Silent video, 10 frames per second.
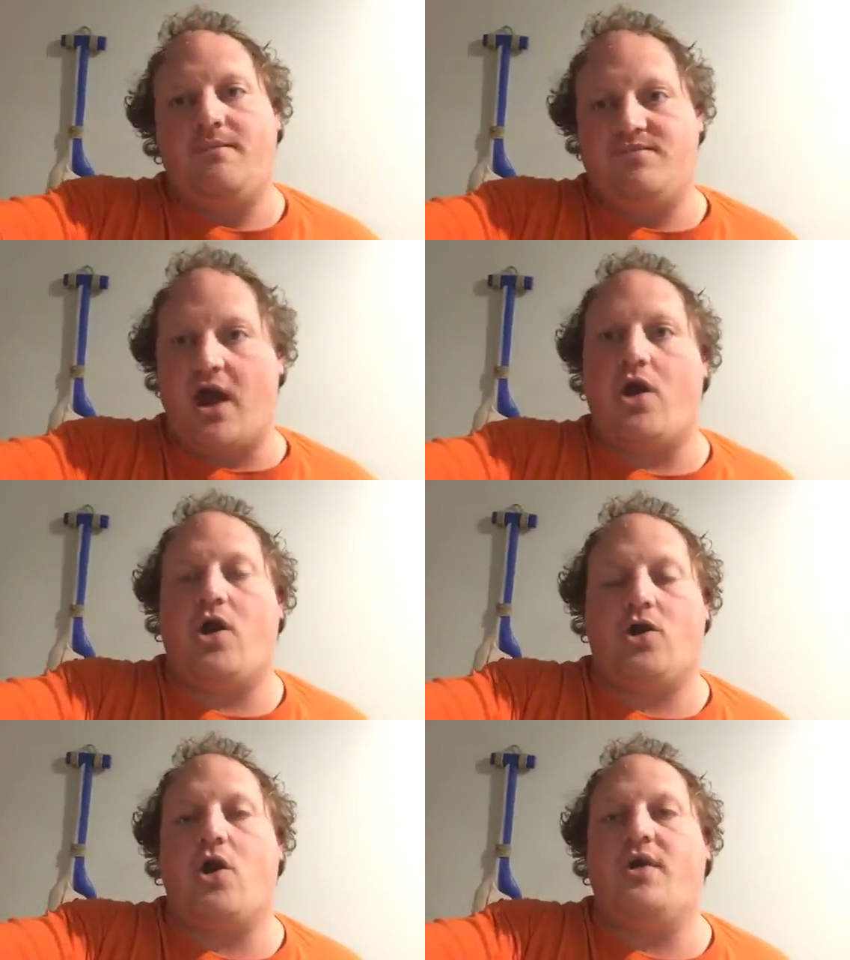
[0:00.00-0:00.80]
there
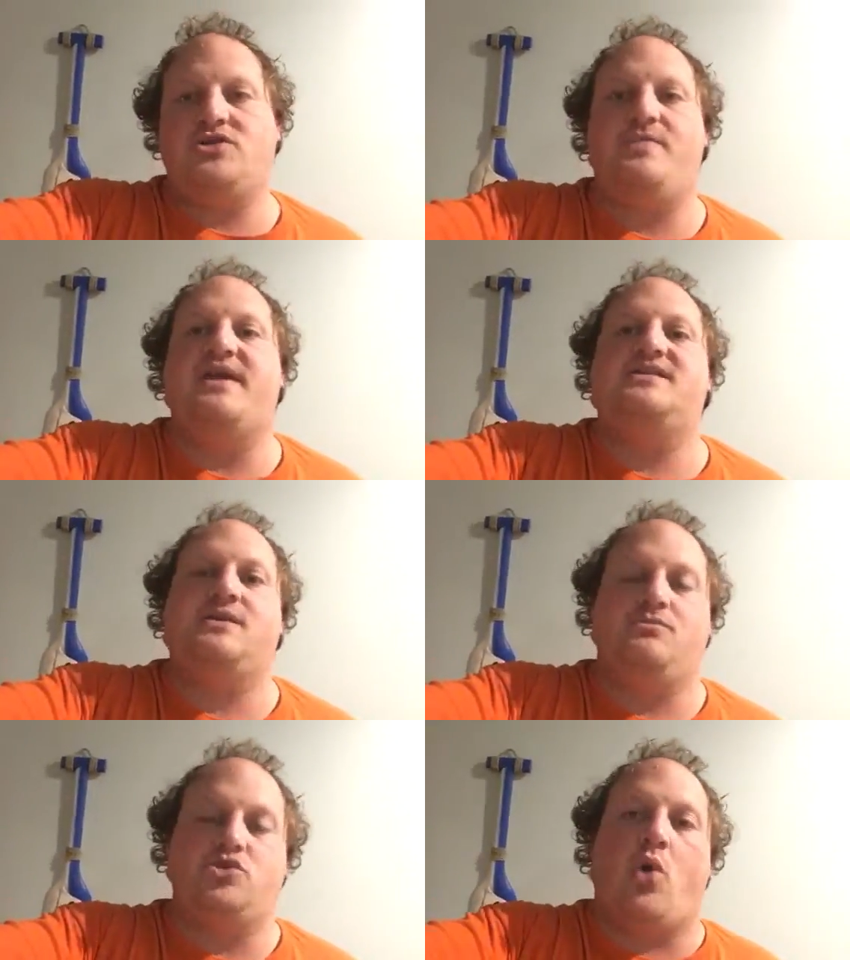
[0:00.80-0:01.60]
are going to be
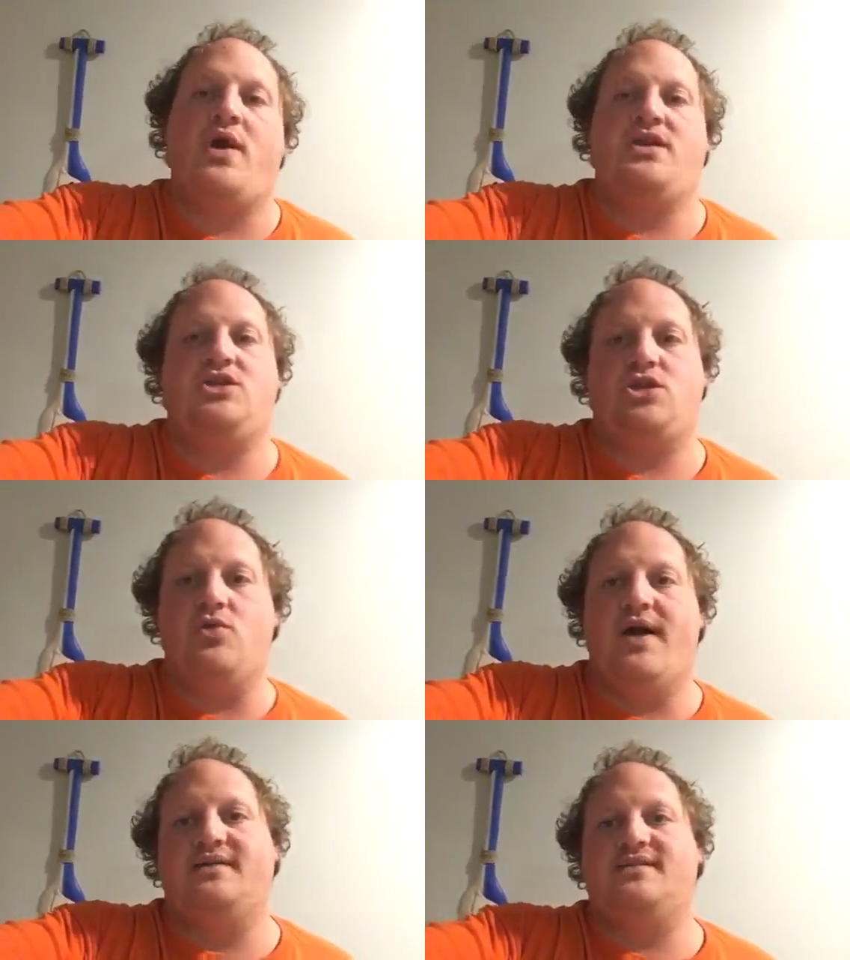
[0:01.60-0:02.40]
some joint
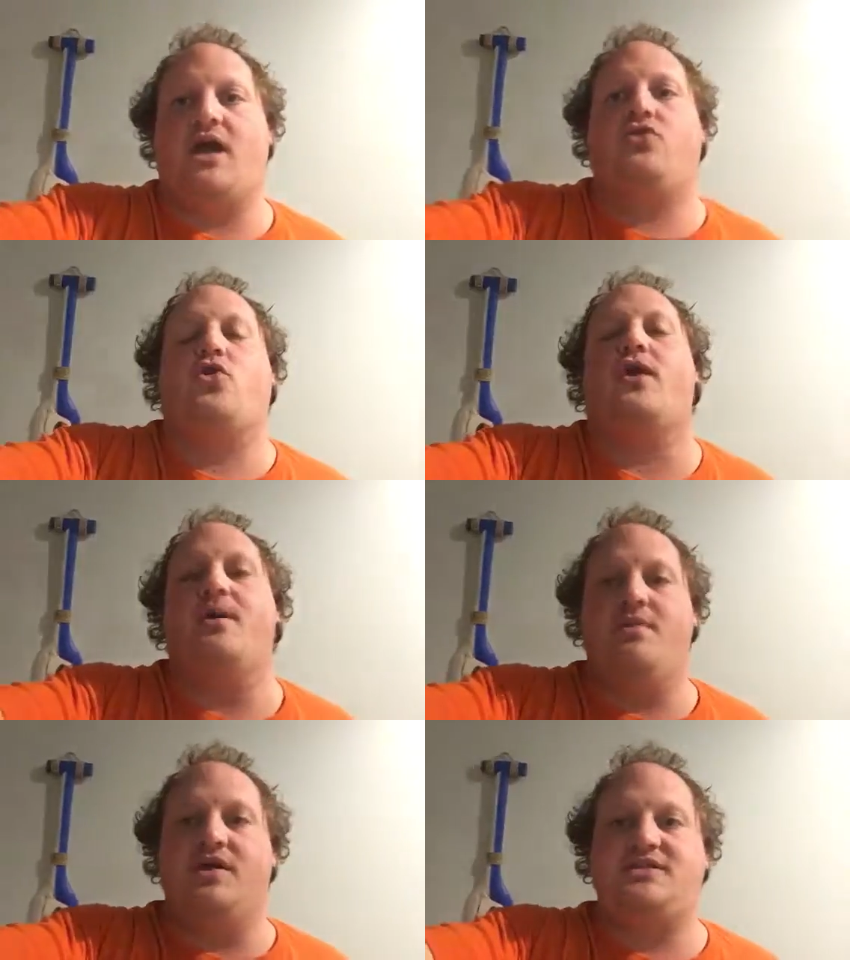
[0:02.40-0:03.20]
U.S.-South
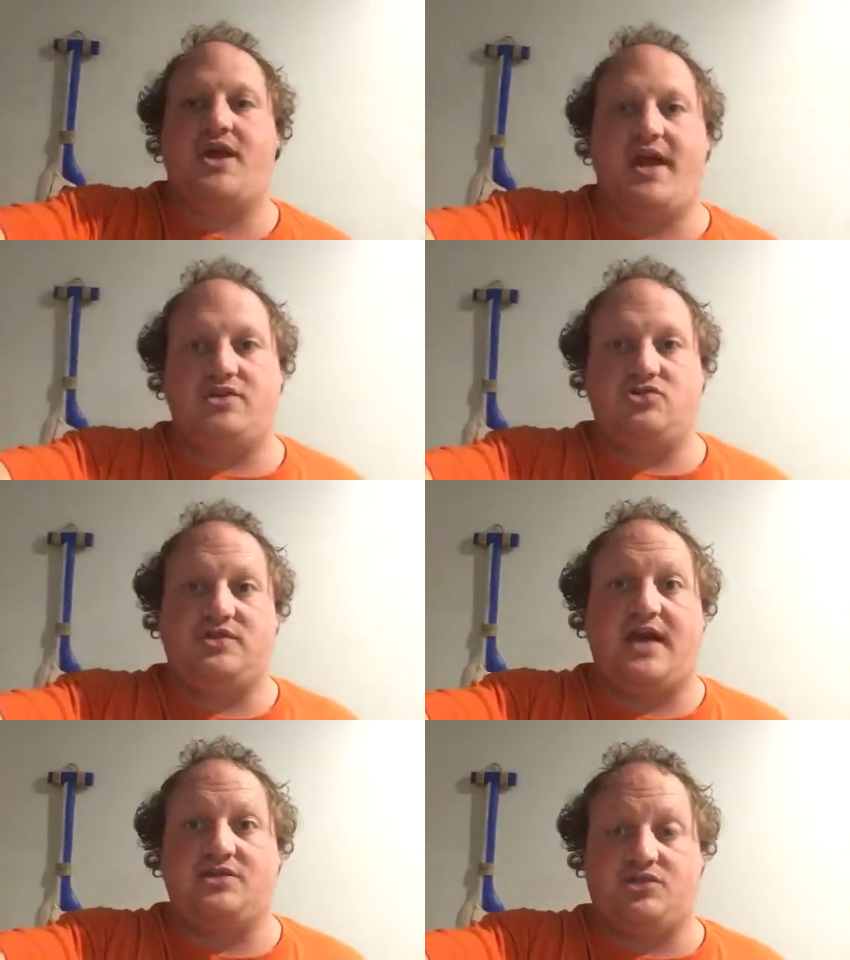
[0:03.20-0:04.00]
Korea military
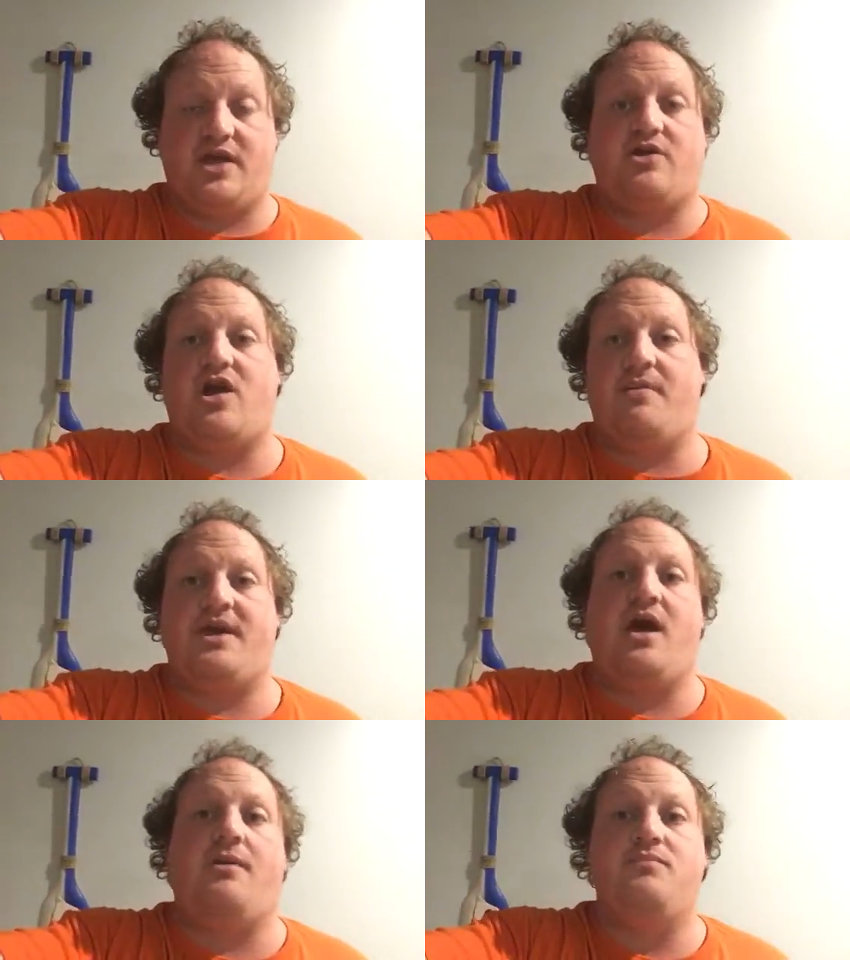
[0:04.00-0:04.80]
exercises that are
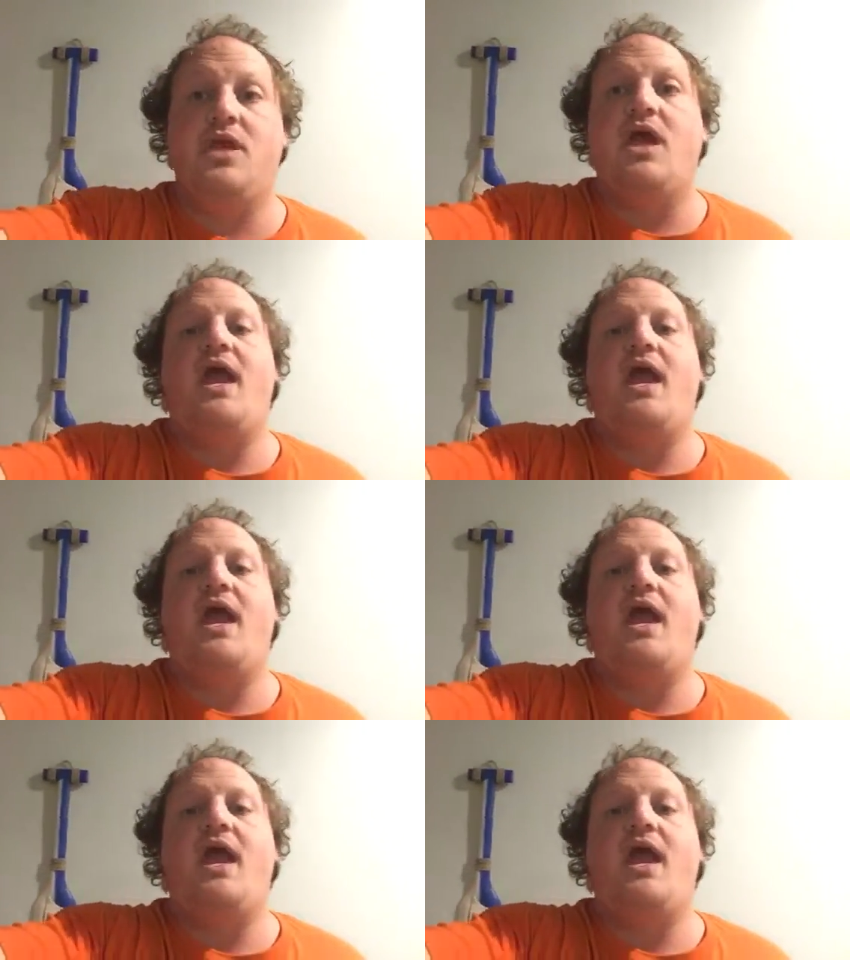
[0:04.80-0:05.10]
coming up,